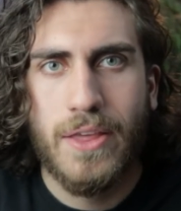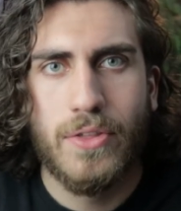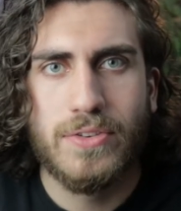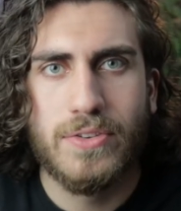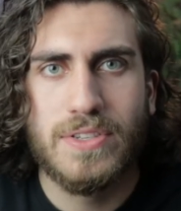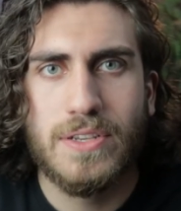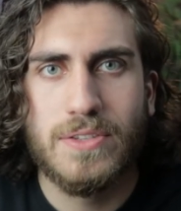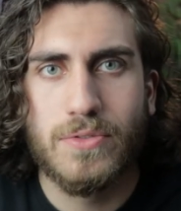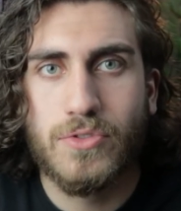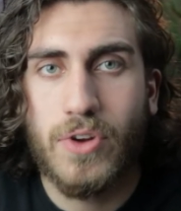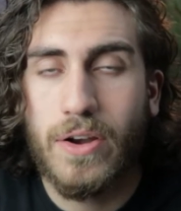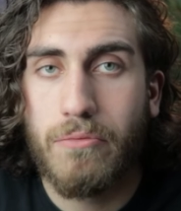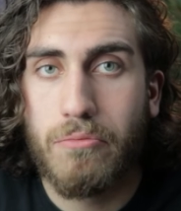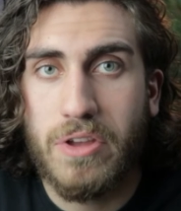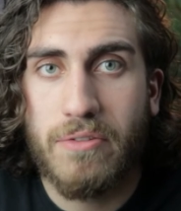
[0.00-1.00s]
Those things will
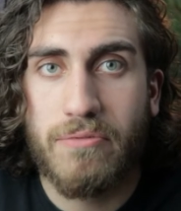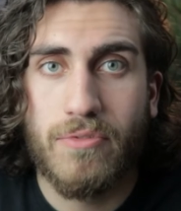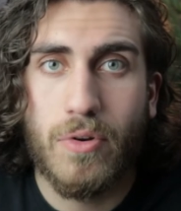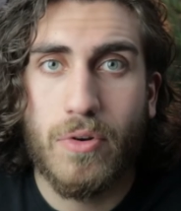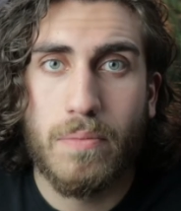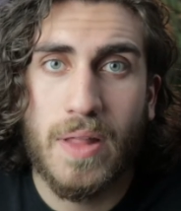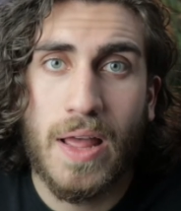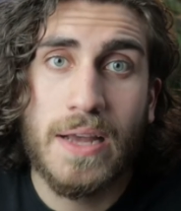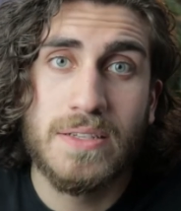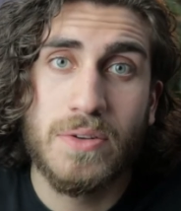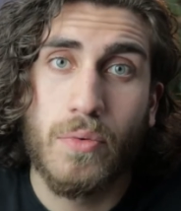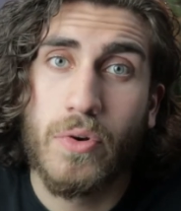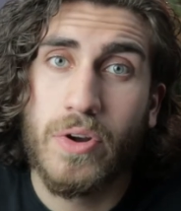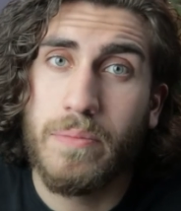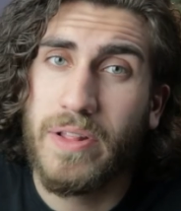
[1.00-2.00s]
try to reaffirm lies
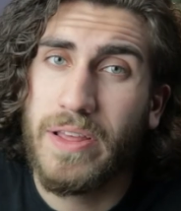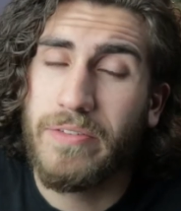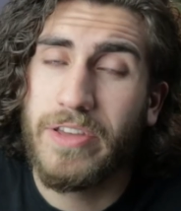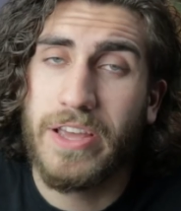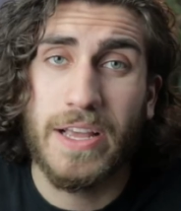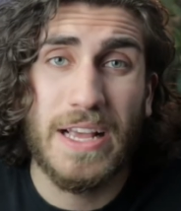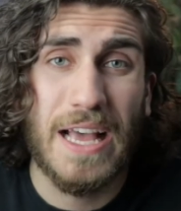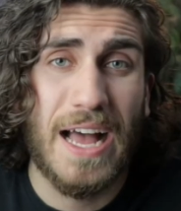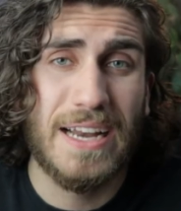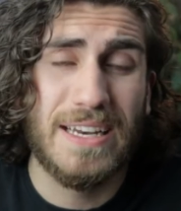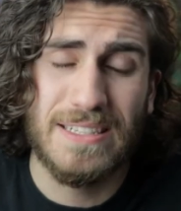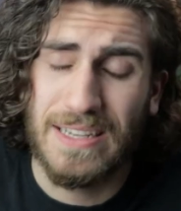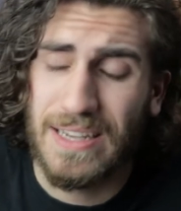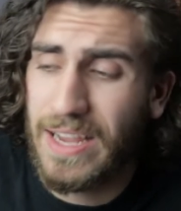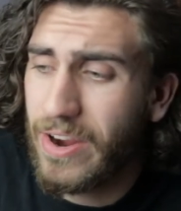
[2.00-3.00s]
that we're already believing. God
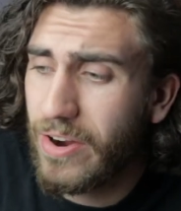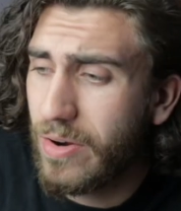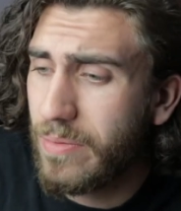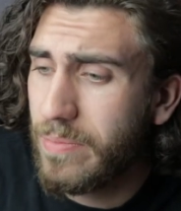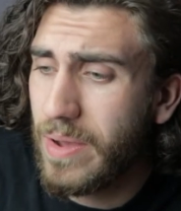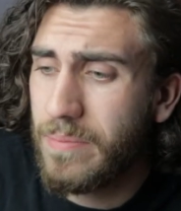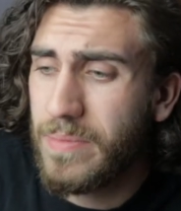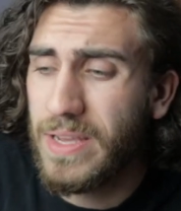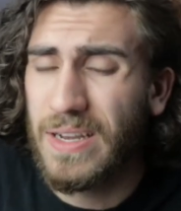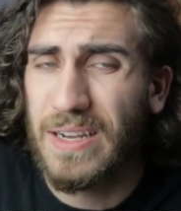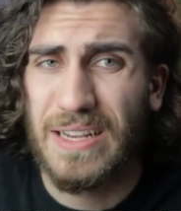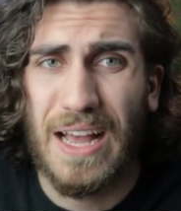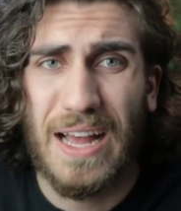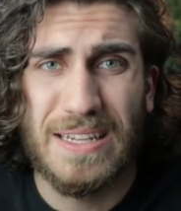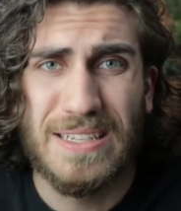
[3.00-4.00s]
doesn't care about me.
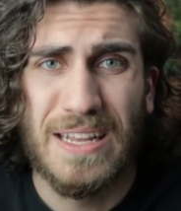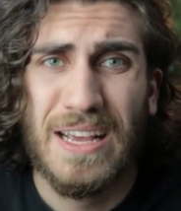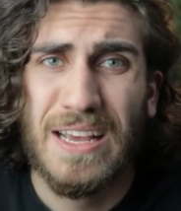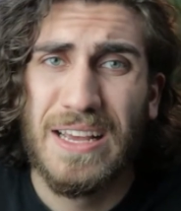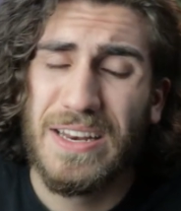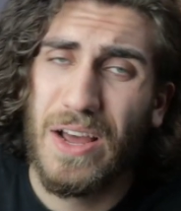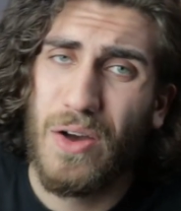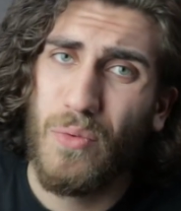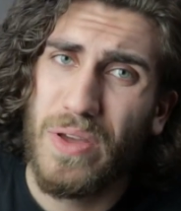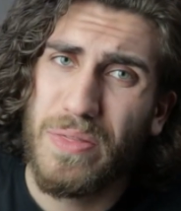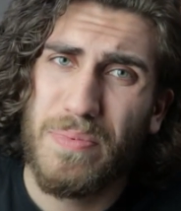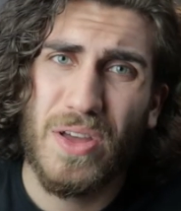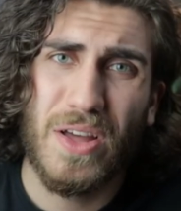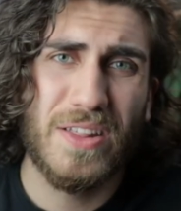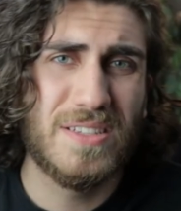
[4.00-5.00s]
Oh, God's not
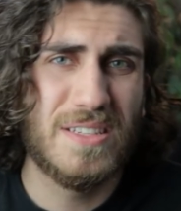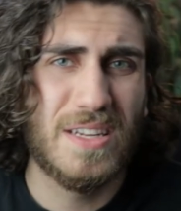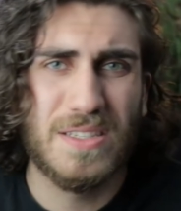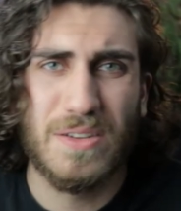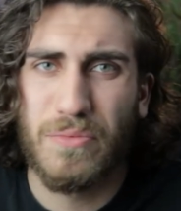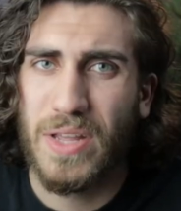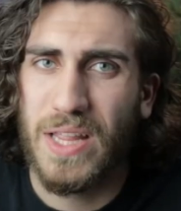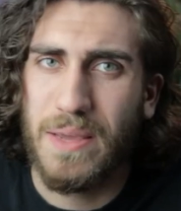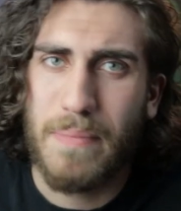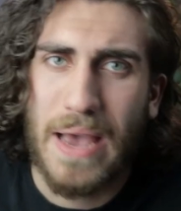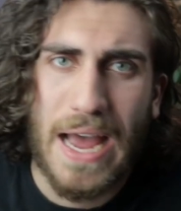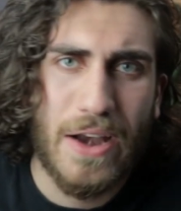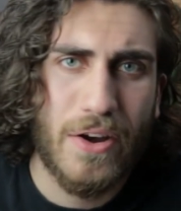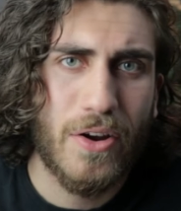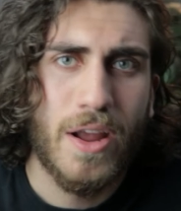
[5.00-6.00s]
with me. Oh, this doesn't really
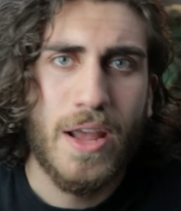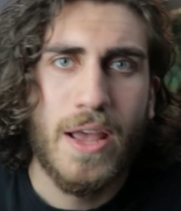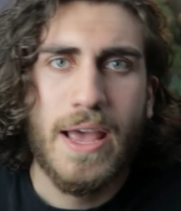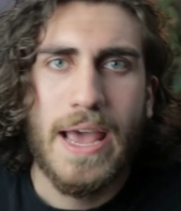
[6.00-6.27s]
matter.